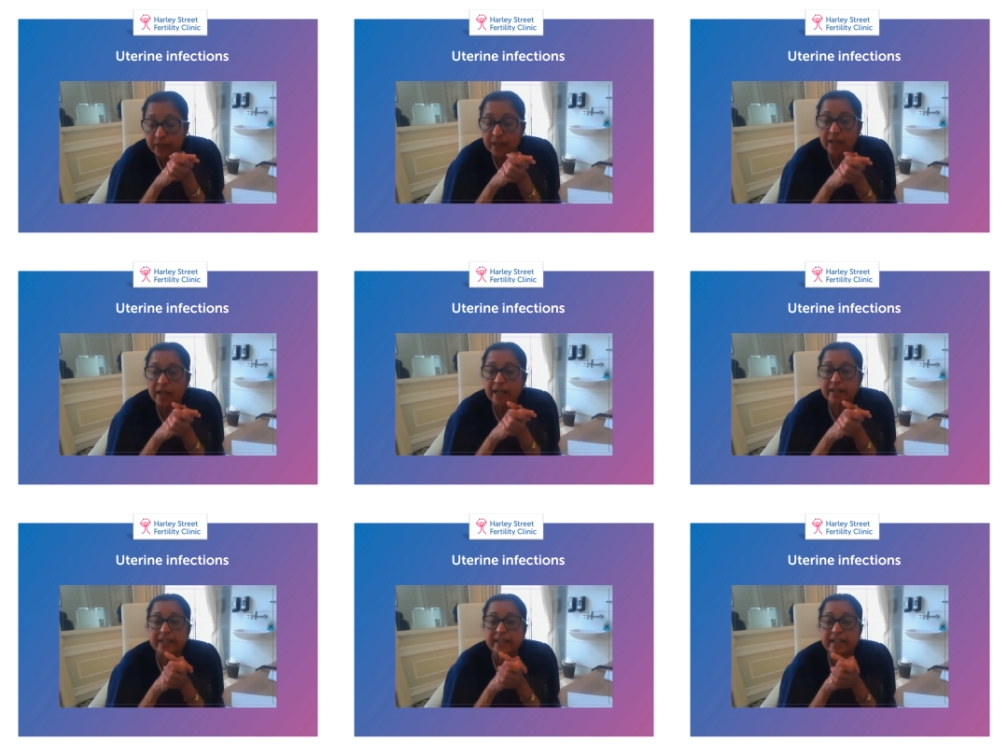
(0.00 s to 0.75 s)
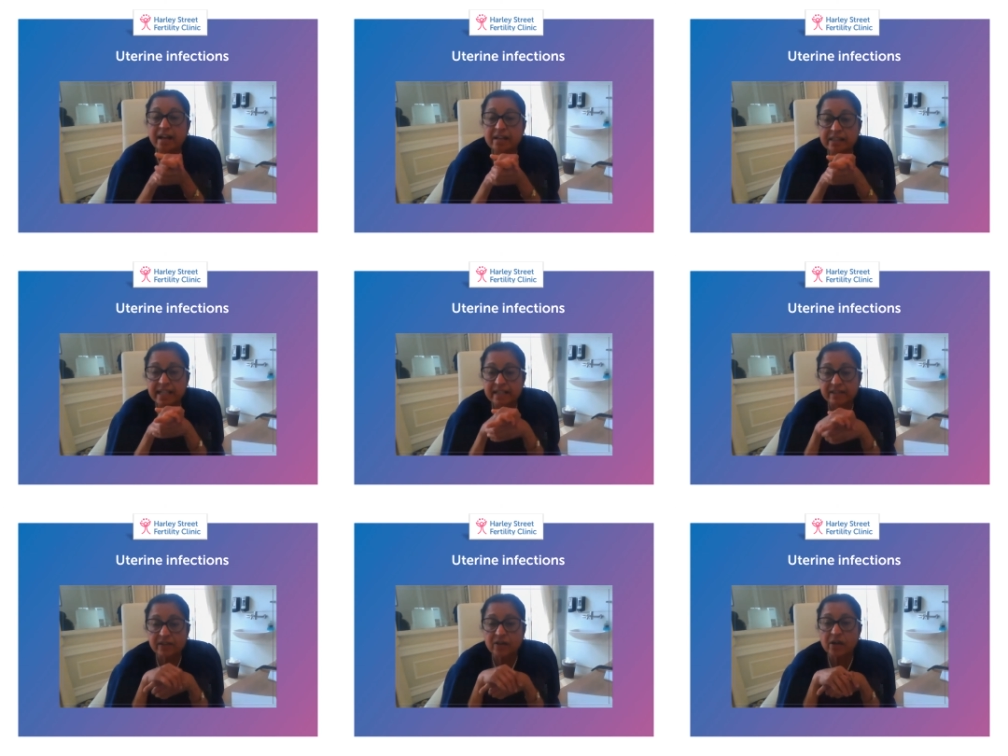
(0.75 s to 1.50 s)
And there are tests
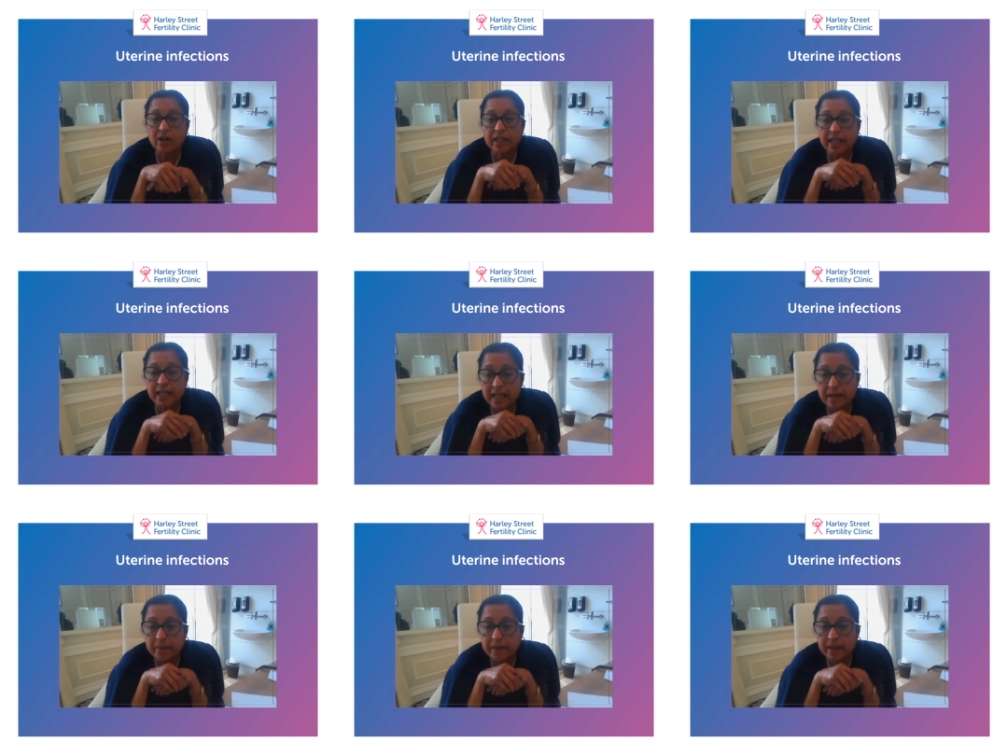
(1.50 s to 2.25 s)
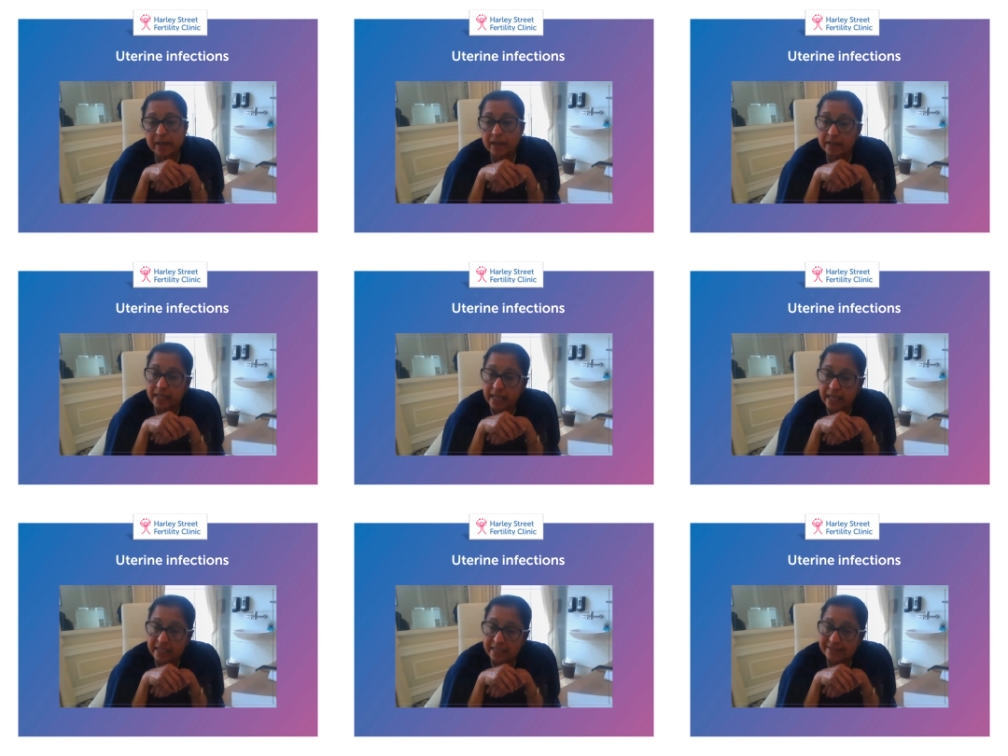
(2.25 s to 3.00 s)
called Emma and
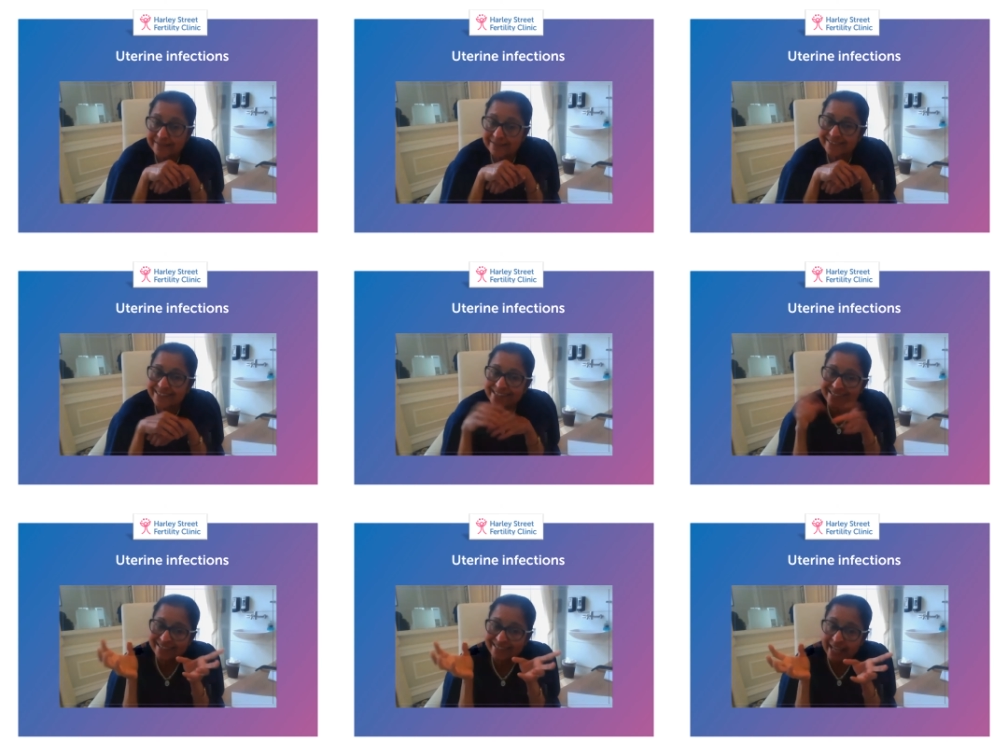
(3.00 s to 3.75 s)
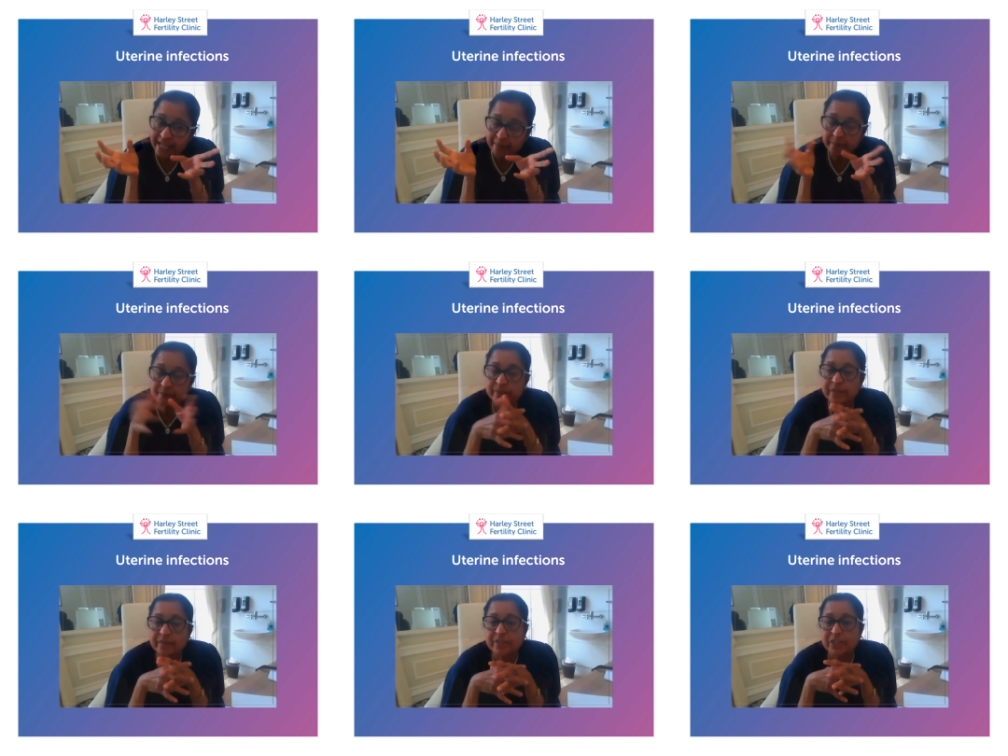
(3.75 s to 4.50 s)
Alice, girl's name,
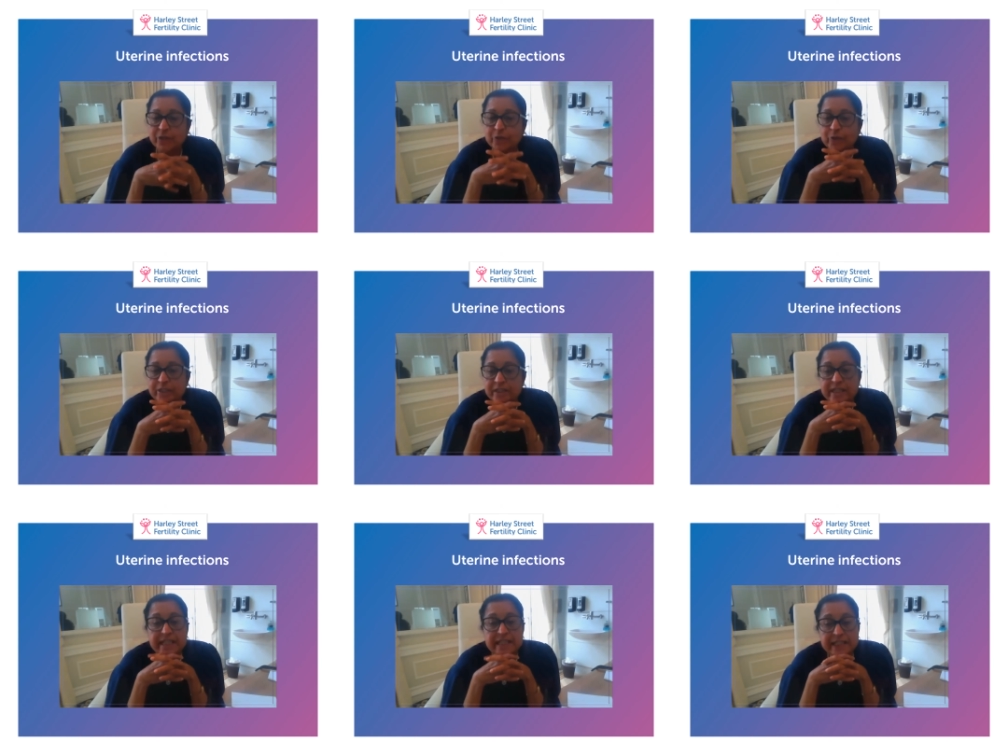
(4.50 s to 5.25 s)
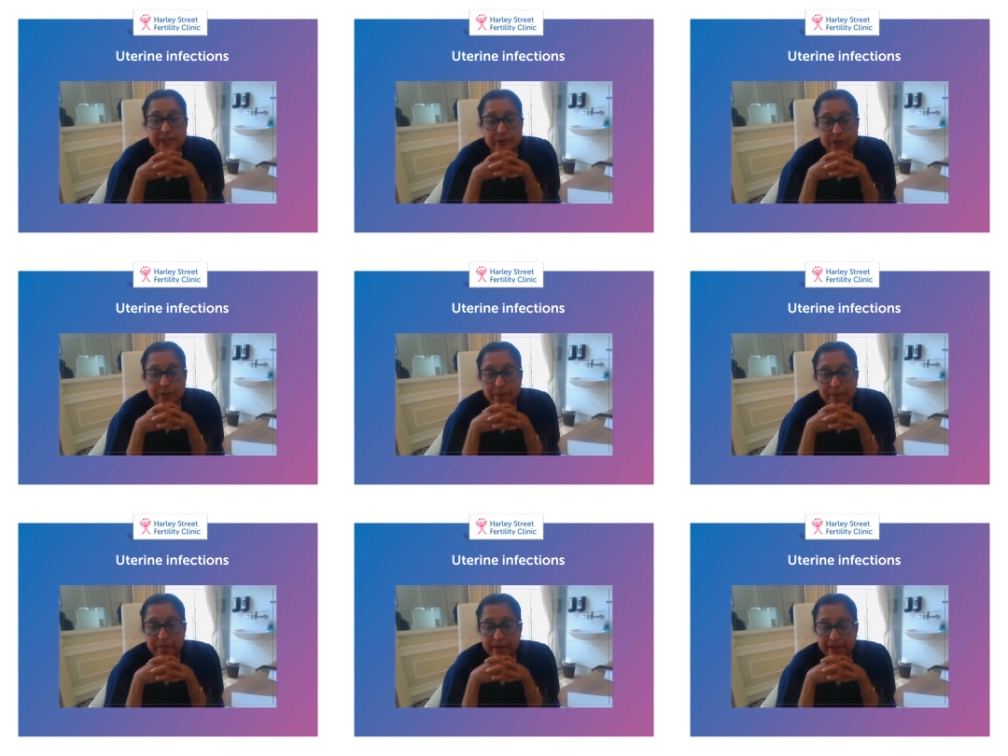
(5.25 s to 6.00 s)
which is easy to
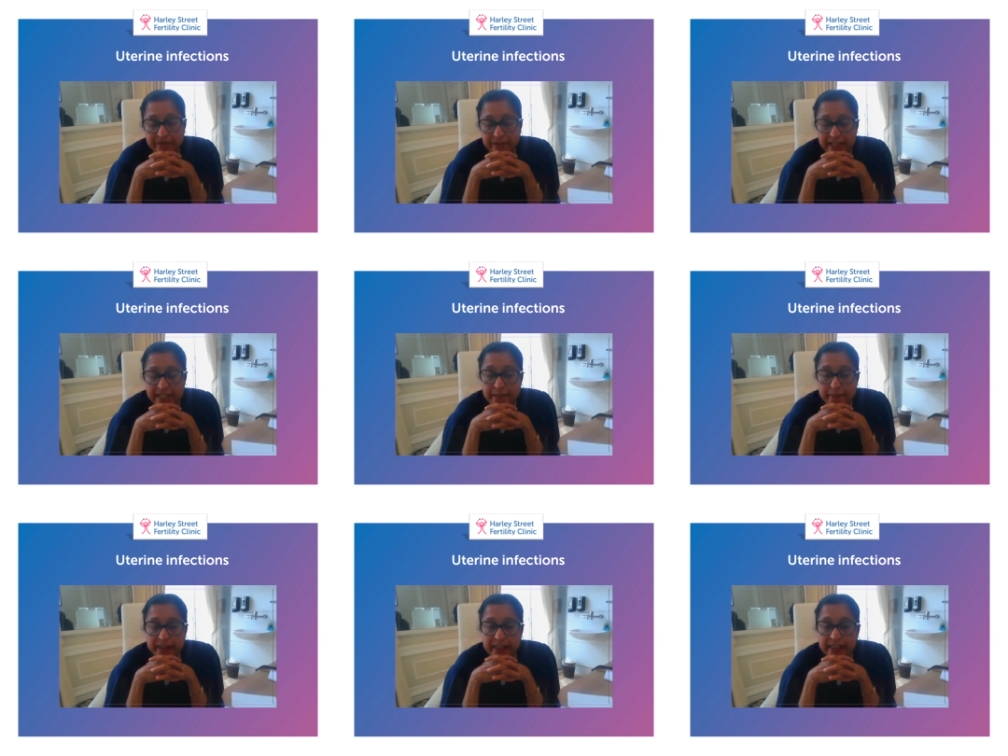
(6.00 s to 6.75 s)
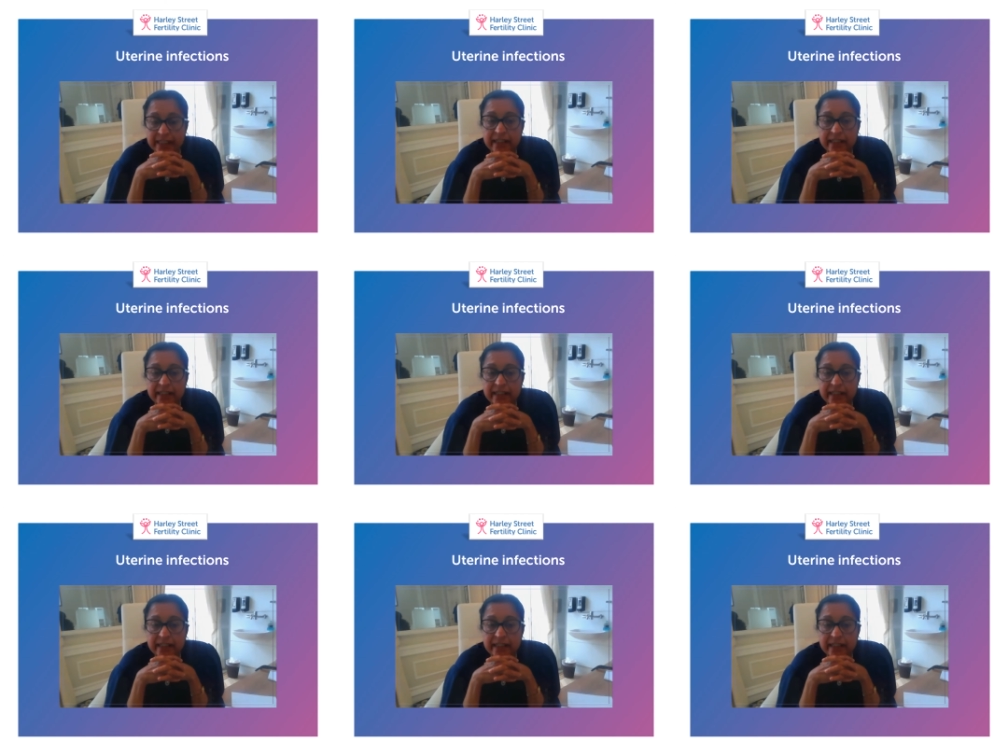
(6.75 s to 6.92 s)
remember for anybody.